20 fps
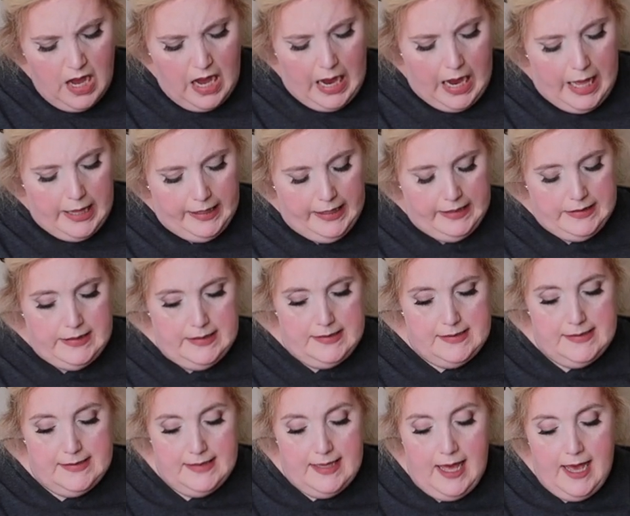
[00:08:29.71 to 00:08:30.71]
I like
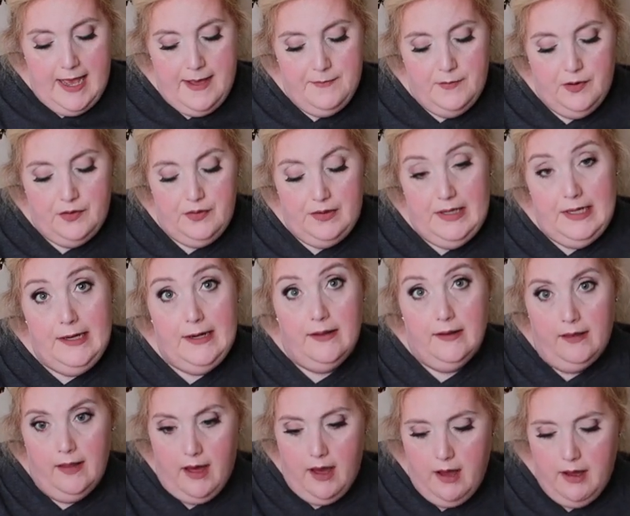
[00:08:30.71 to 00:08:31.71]
this lime green
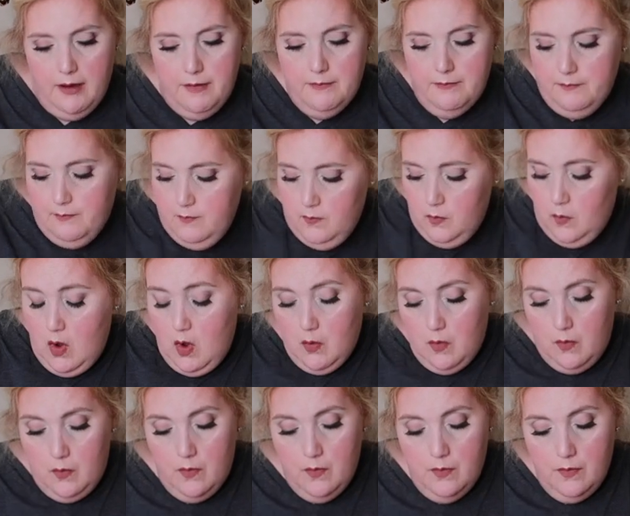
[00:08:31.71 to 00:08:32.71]
a lot.
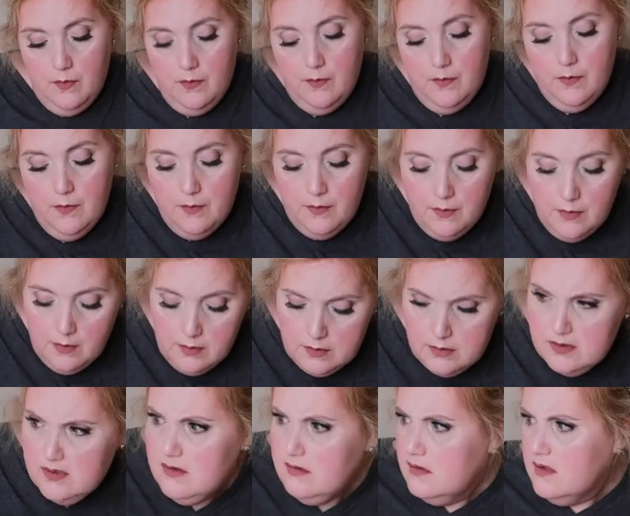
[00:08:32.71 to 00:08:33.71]
Whoa,
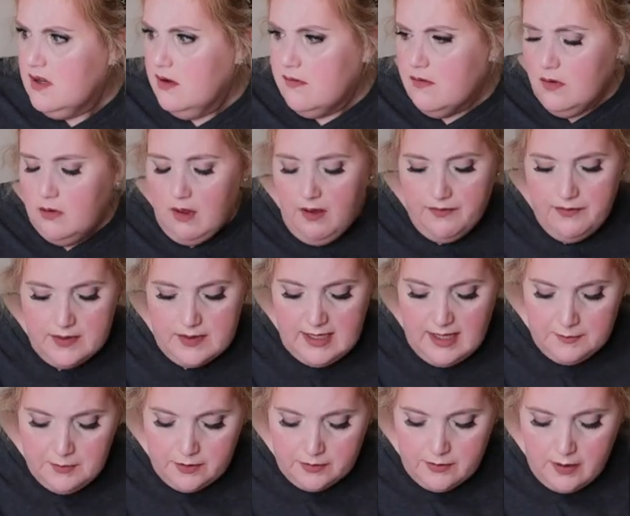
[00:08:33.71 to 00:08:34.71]
all off the
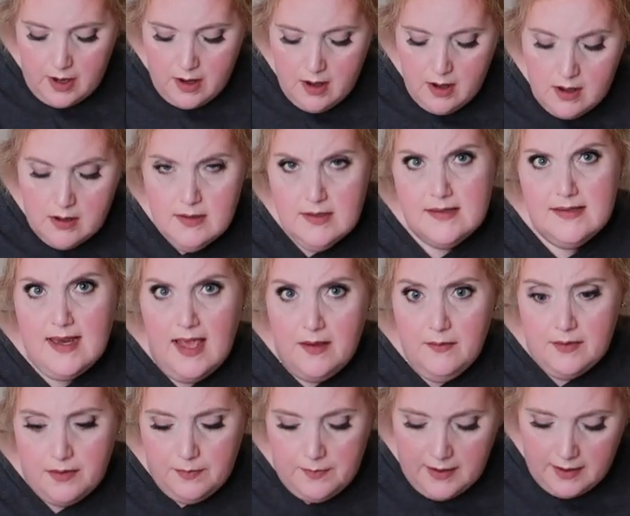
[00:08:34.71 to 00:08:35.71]
table crayon, stay
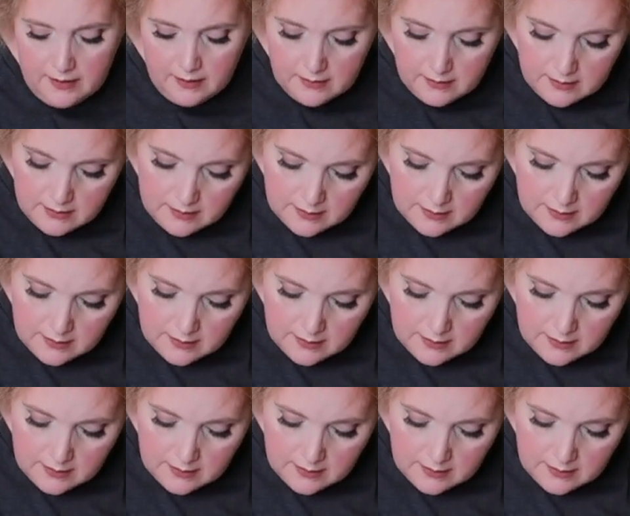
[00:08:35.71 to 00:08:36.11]
with me.